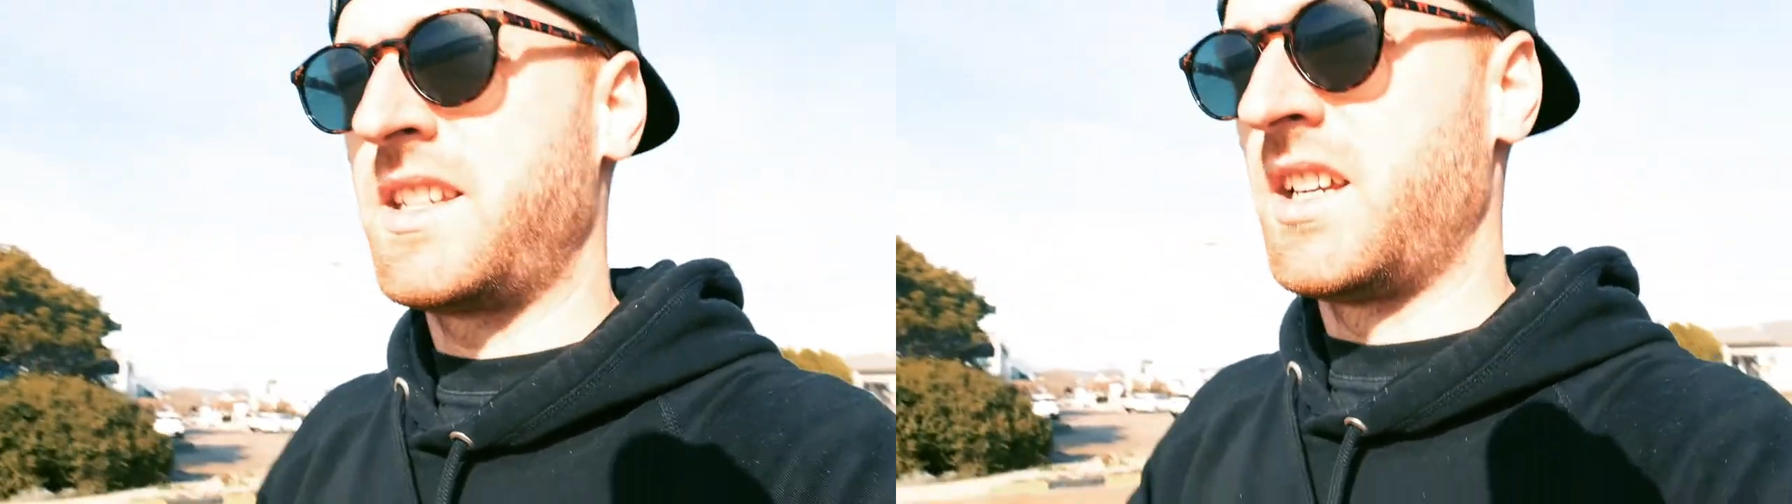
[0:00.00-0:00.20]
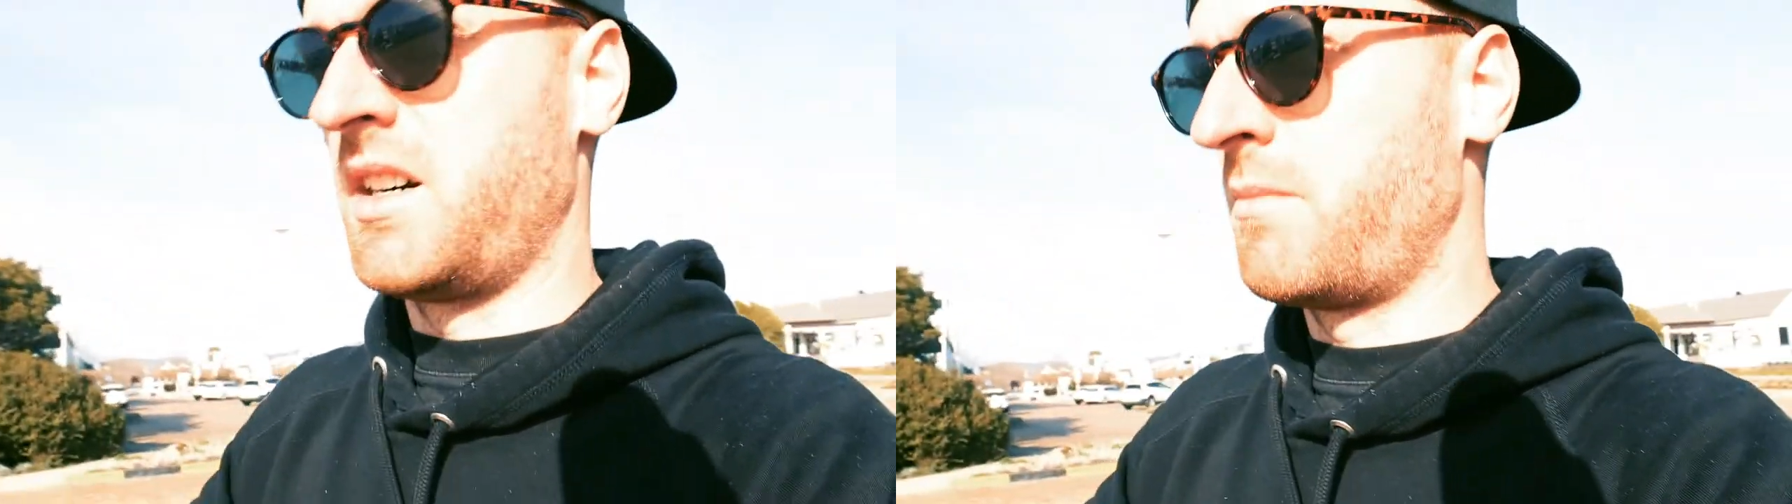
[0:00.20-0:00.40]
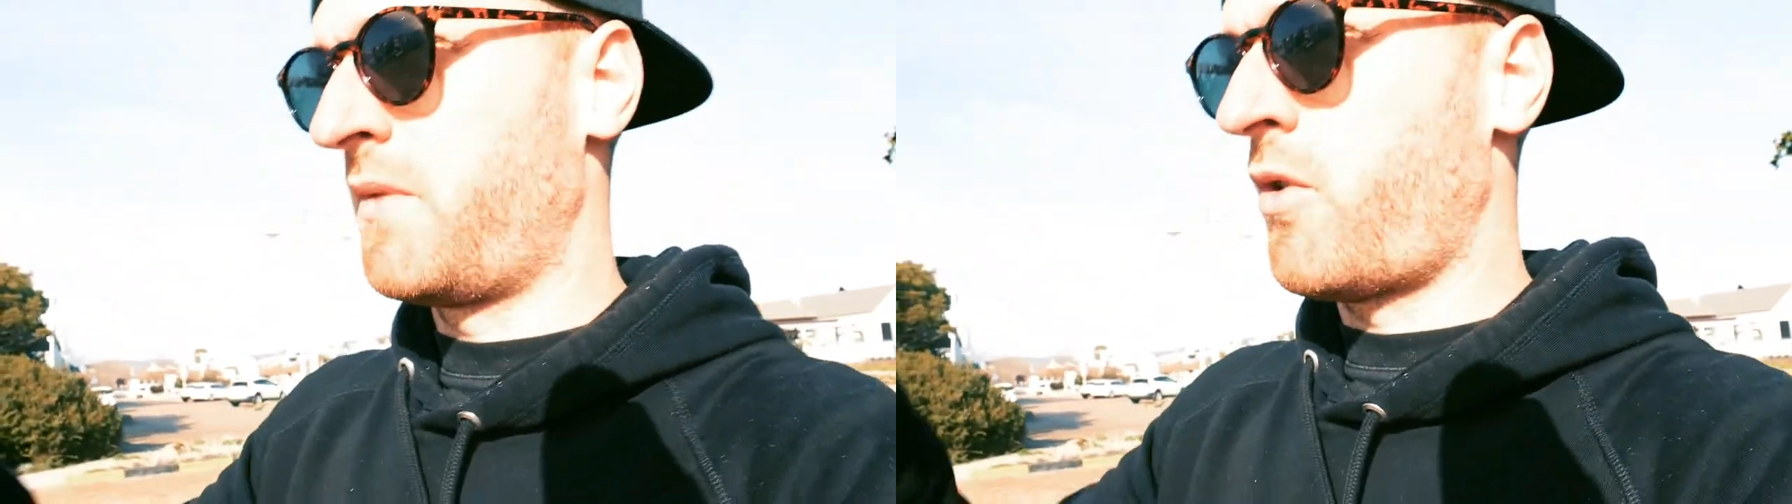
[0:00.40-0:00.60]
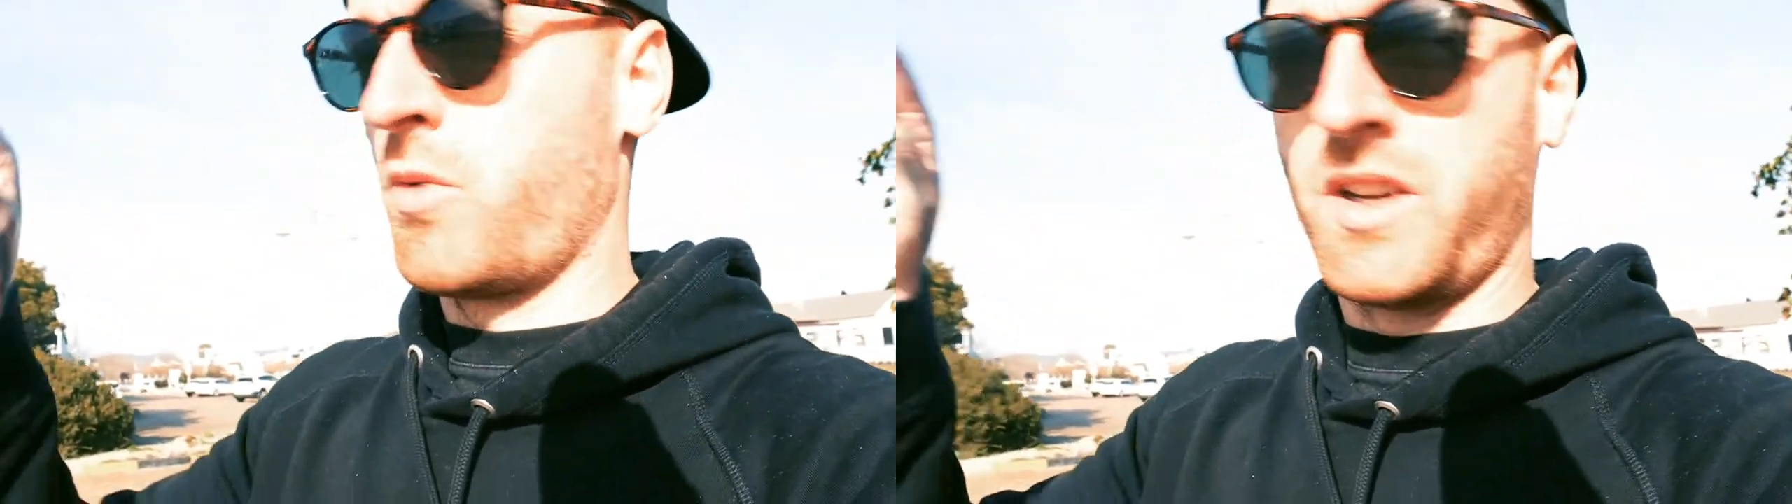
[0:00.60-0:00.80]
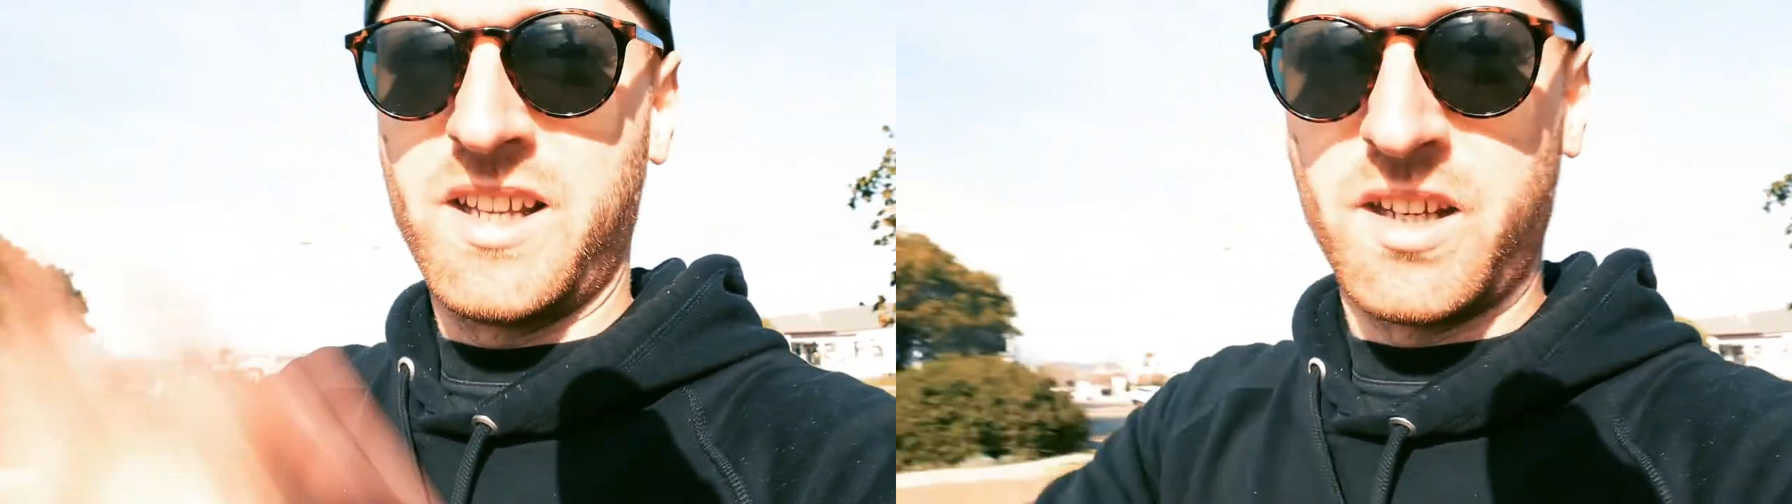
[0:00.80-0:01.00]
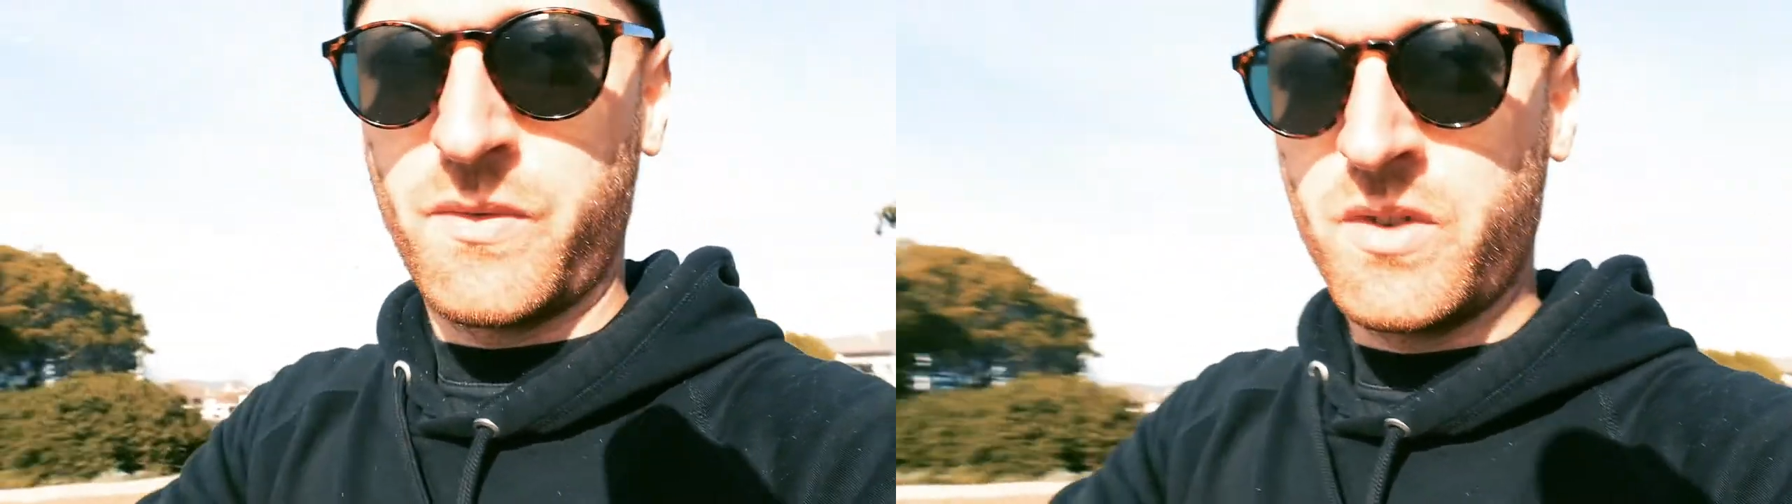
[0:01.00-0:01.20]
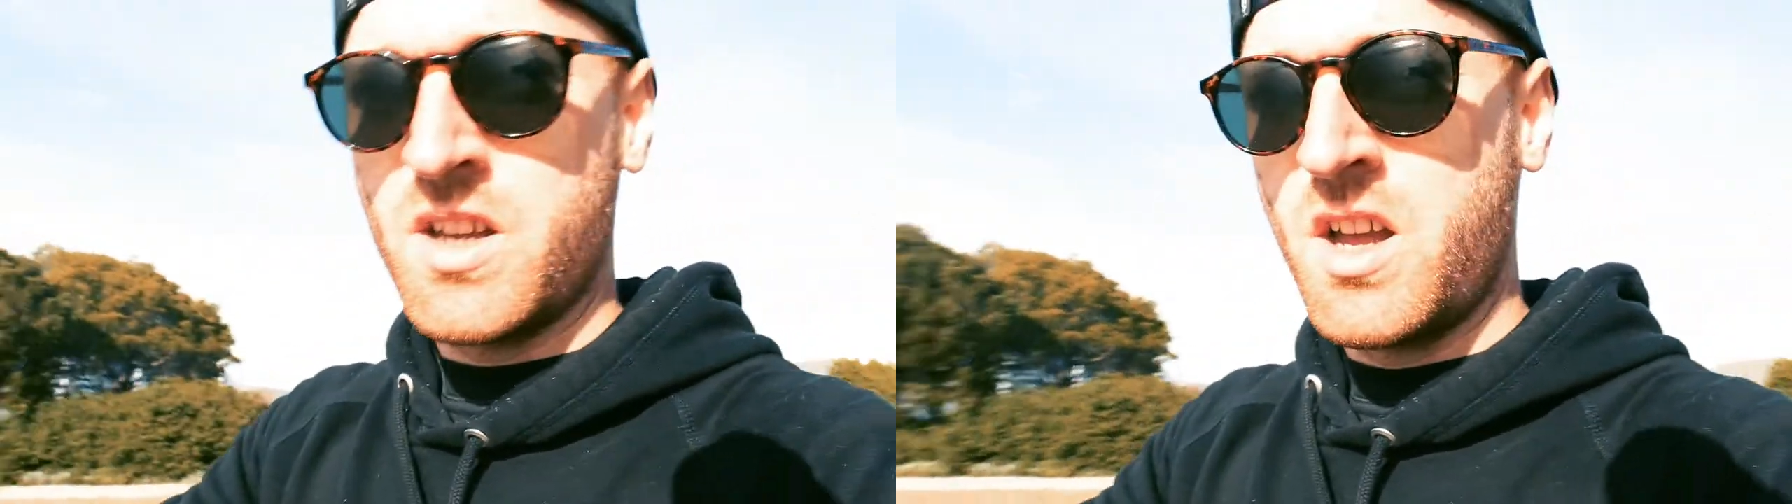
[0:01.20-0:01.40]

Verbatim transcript: here before we leave.